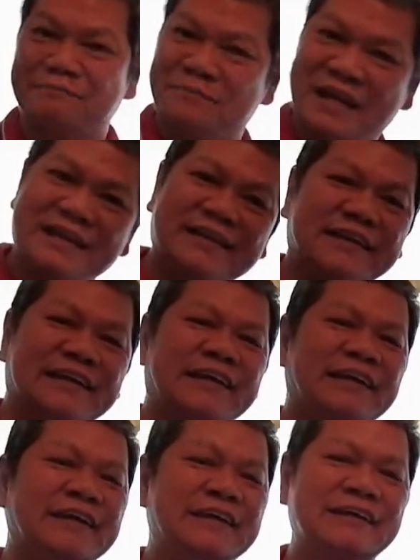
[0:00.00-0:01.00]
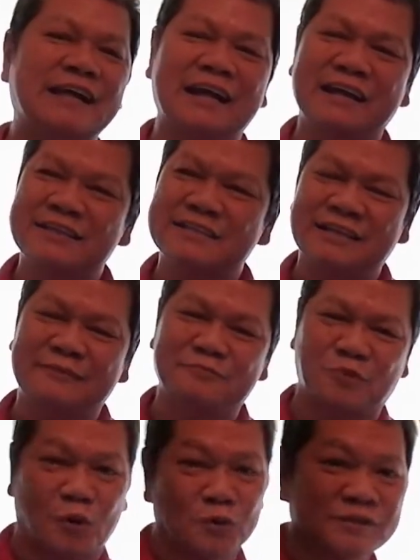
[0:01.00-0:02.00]
baking, some
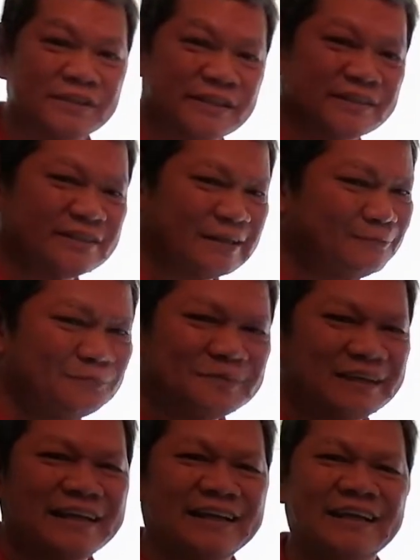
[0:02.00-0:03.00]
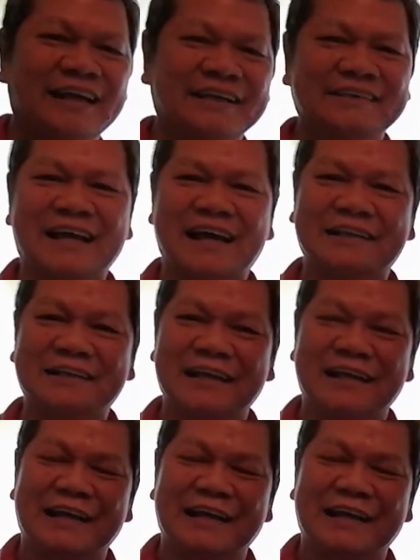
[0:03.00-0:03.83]
roasted something like that.